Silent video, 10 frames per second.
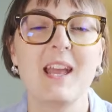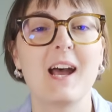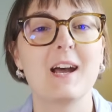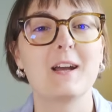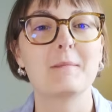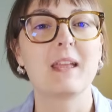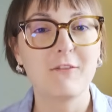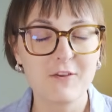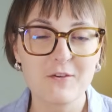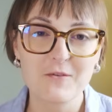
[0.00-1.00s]

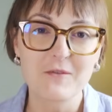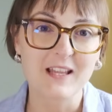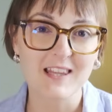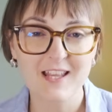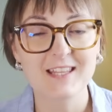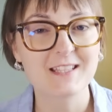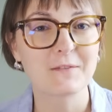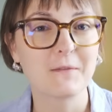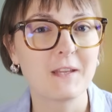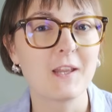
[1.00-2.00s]
If you like
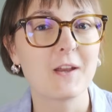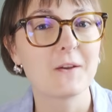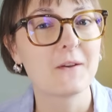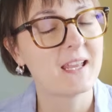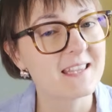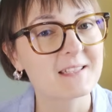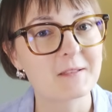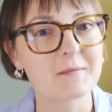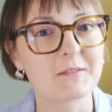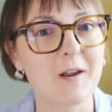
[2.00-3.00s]
this video, hit the
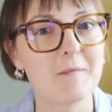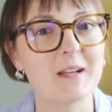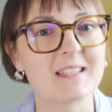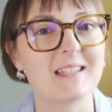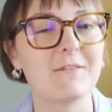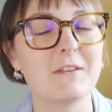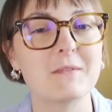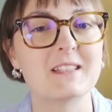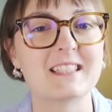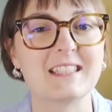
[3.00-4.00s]
subscribe button if you
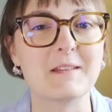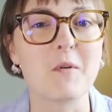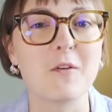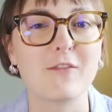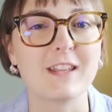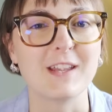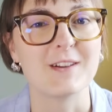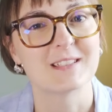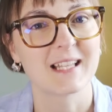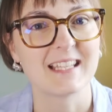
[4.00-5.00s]
want to see more
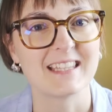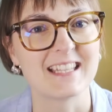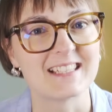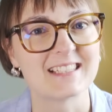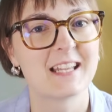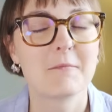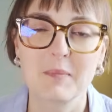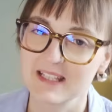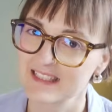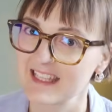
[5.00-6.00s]
videos like this.
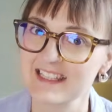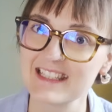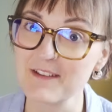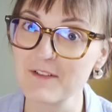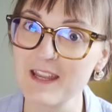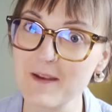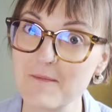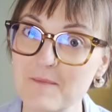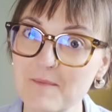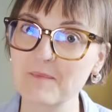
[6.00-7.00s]
But let's get into the video.
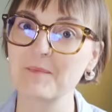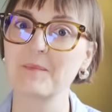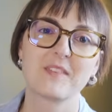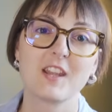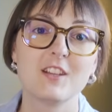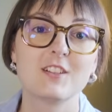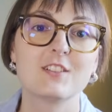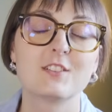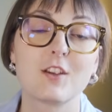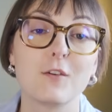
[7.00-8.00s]

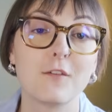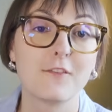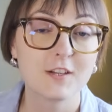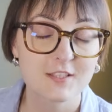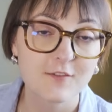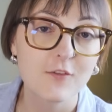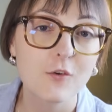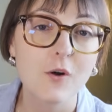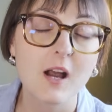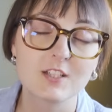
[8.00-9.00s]
So first of
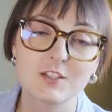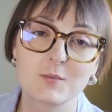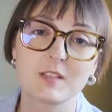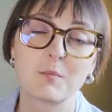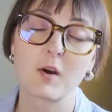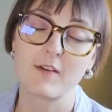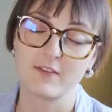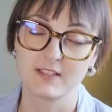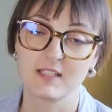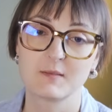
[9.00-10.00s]
all, I just want to
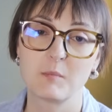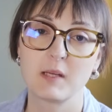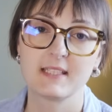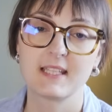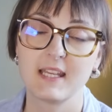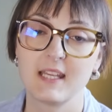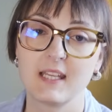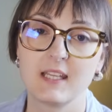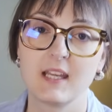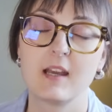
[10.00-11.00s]
preface this by
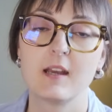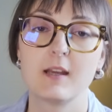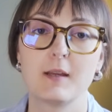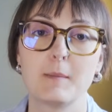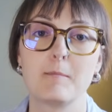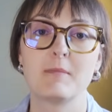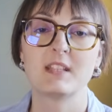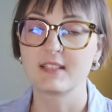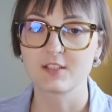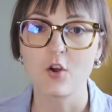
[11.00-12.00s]
saying
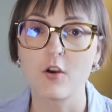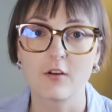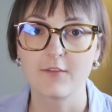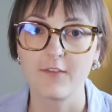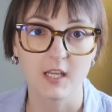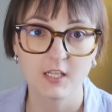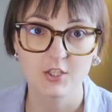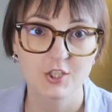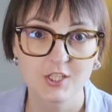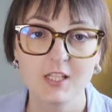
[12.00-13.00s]
this is not
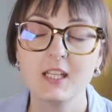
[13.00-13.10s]
finished.